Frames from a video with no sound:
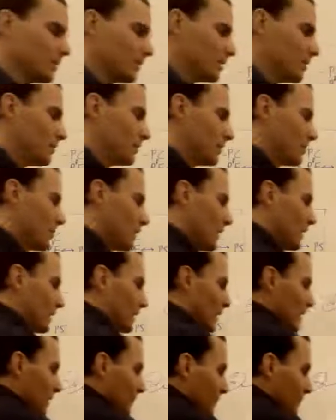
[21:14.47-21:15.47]
See what's going on
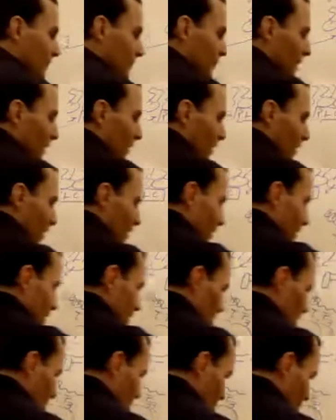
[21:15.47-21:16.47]
there?
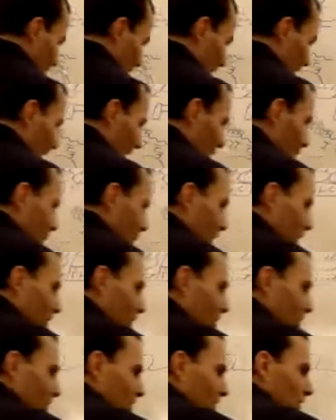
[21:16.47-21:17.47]
So
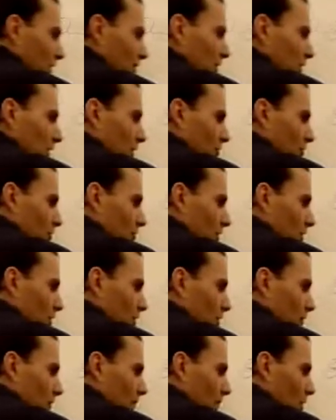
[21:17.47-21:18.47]

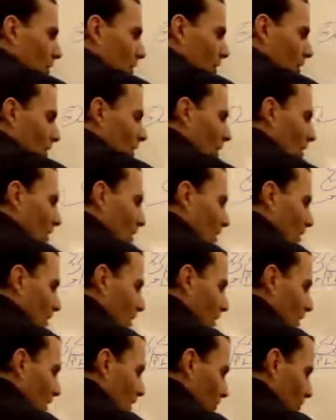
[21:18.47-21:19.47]
diphosphatidylglycerol
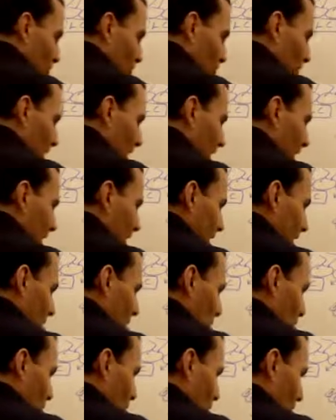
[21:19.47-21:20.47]
is really
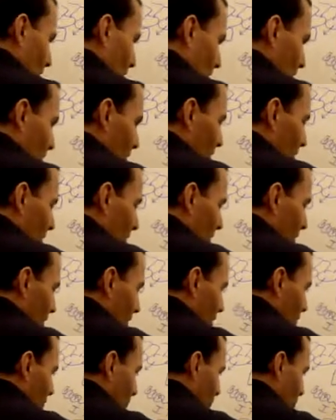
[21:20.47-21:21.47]
important
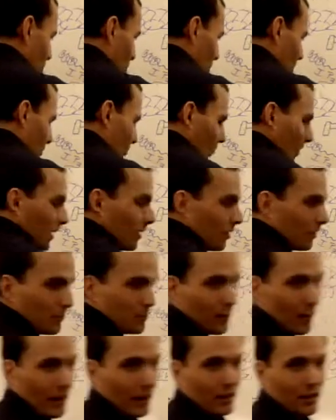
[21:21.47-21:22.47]
for, well,
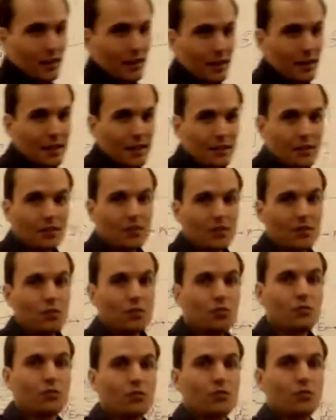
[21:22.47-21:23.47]
frankly, it's
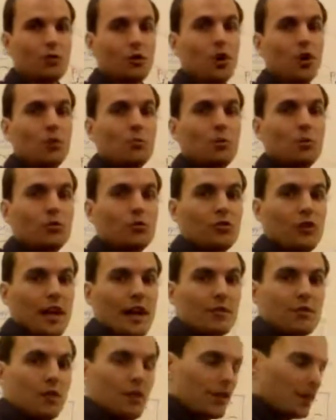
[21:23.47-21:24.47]
used for almost
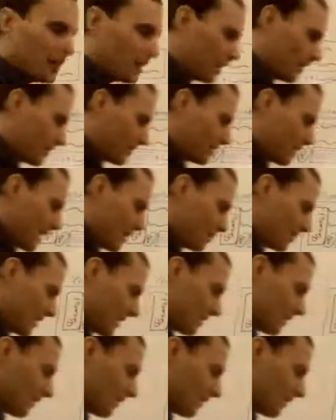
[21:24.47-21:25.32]
everything except